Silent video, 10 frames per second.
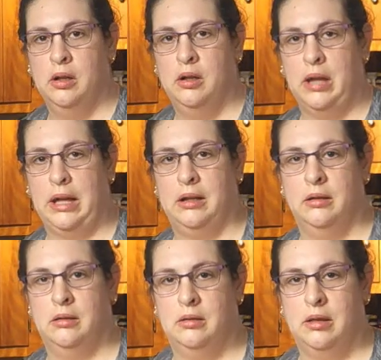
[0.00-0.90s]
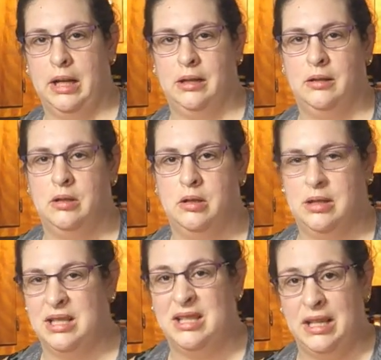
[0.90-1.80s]
like
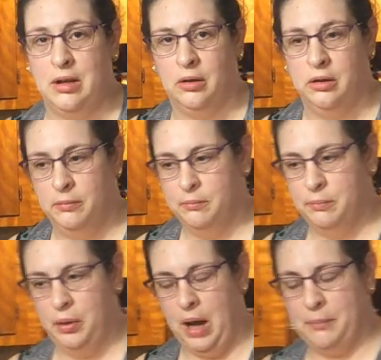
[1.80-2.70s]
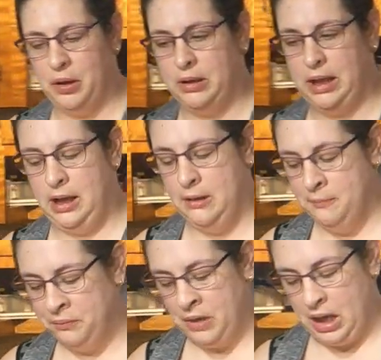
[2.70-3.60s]
sealed properly,
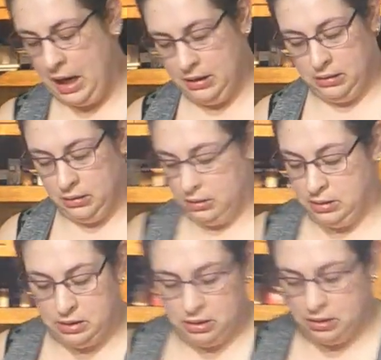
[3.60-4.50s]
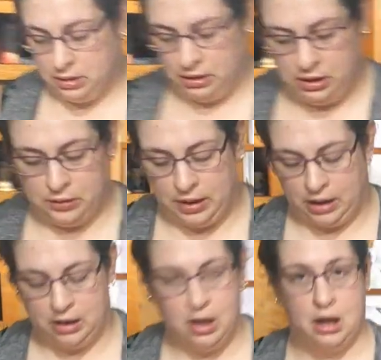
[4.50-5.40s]
and you
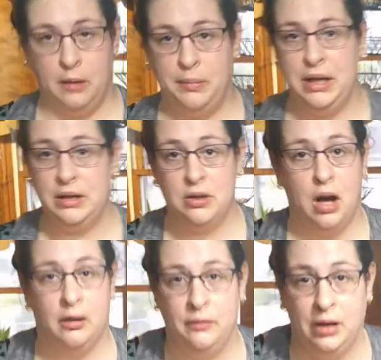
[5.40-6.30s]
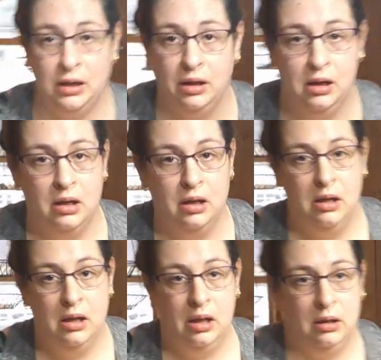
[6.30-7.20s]
can cut a piece off and
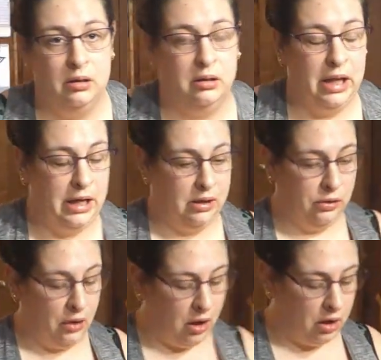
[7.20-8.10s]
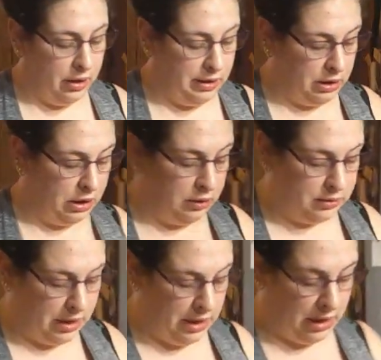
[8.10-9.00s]
let it thaw and use
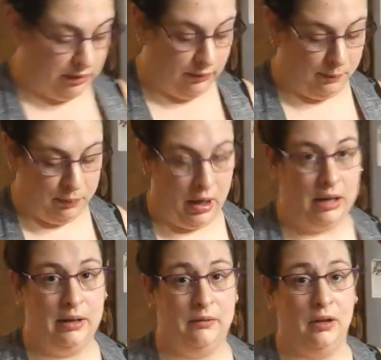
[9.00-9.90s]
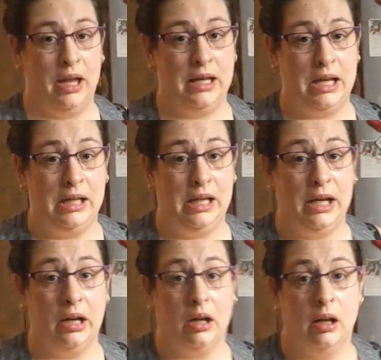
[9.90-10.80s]
it probably for like a
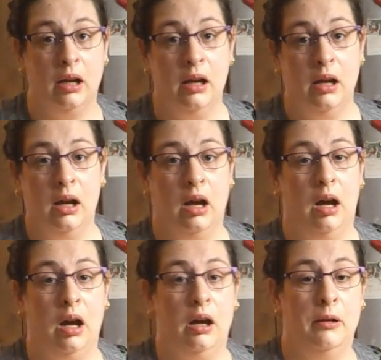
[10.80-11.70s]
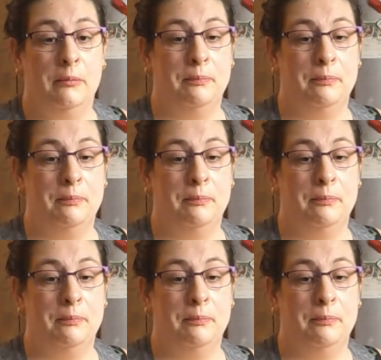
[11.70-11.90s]
year. I